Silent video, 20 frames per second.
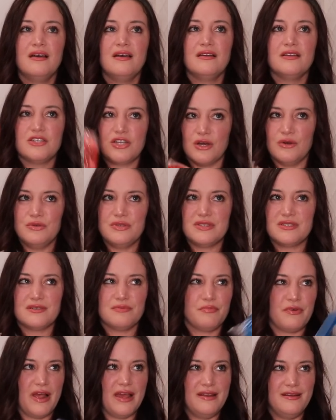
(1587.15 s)
toast,
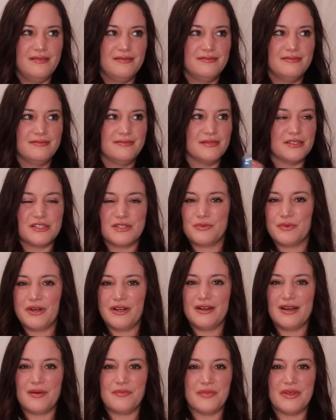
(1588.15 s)
bread, what's the
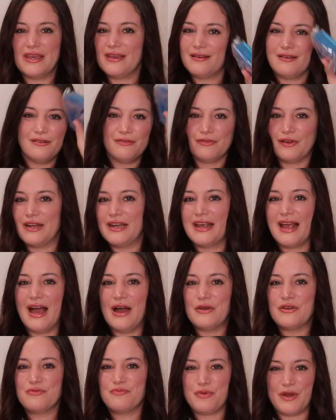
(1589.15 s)
word? I'm like running
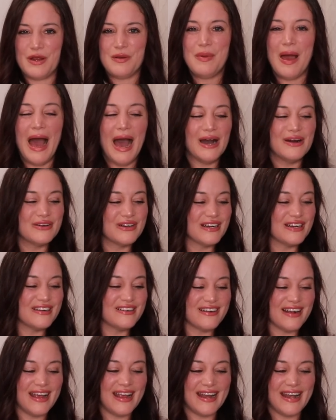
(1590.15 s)
out of brain power
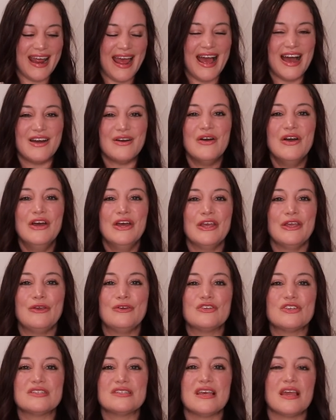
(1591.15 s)
right now. You
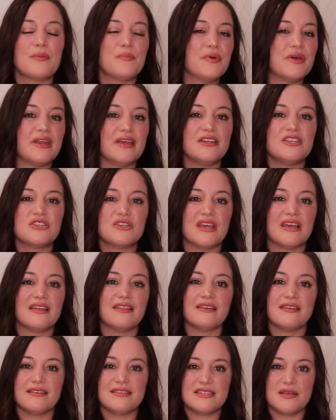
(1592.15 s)
just like put it into like a
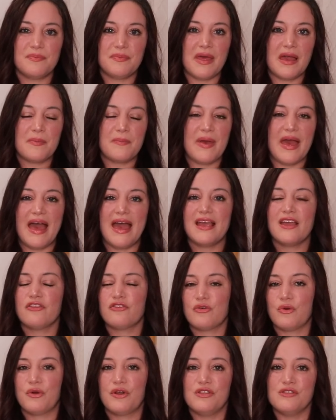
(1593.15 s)
little Ziploc bag,
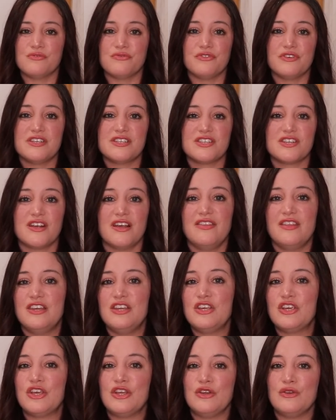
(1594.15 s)
throw it in the freezer, and then
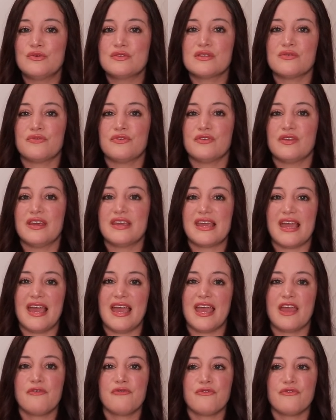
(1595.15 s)
you can use it for like
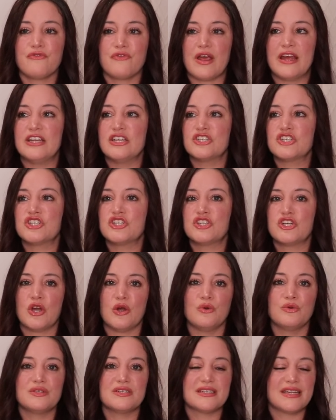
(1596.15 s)
a French
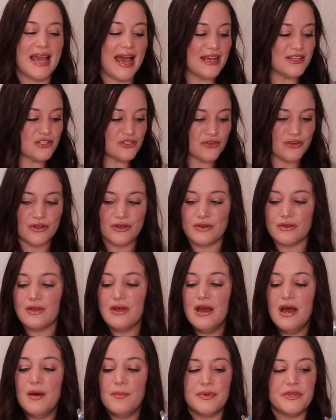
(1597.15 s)
toast casserole.
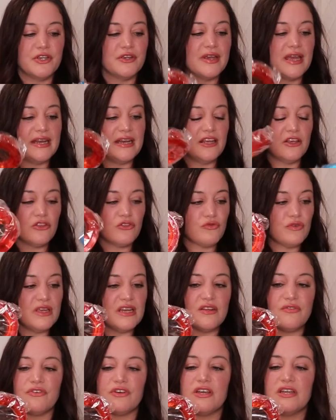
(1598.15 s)
But you're getting three
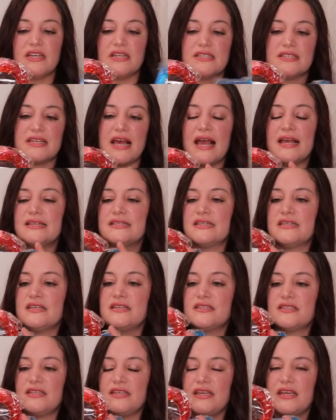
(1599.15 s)
different
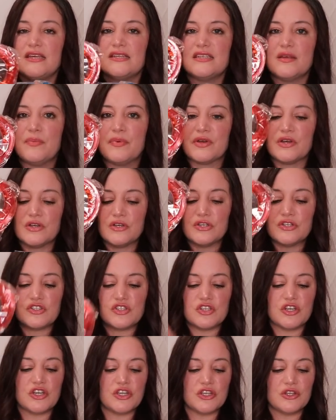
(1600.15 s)
sizes, the typical
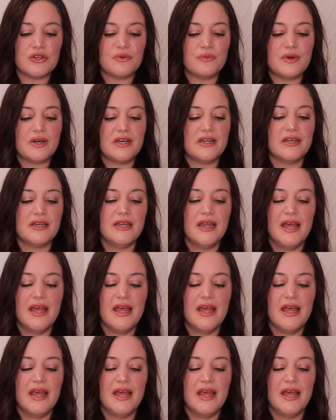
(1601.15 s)
circular one,